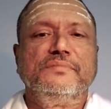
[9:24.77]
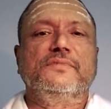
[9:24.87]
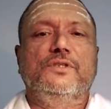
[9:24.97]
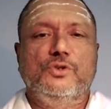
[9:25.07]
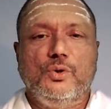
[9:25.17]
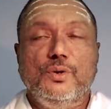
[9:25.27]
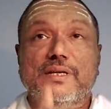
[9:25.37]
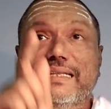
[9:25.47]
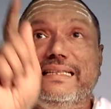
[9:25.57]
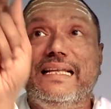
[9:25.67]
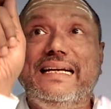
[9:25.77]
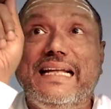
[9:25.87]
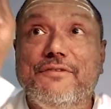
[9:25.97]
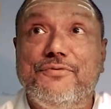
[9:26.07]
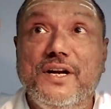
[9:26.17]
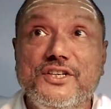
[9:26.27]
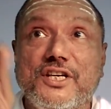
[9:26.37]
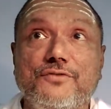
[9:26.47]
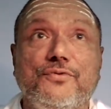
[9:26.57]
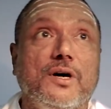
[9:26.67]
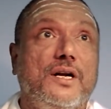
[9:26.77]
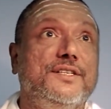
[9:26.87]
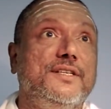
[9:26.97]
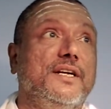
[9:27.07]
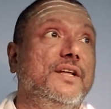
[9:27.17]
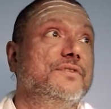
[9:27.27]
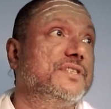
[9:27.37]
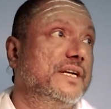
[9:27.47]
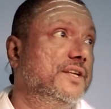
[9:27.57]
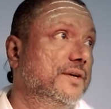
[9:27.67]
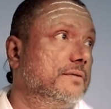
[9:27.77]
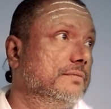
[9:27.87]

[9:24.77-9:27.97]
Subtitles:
So the definition for adjective is said here.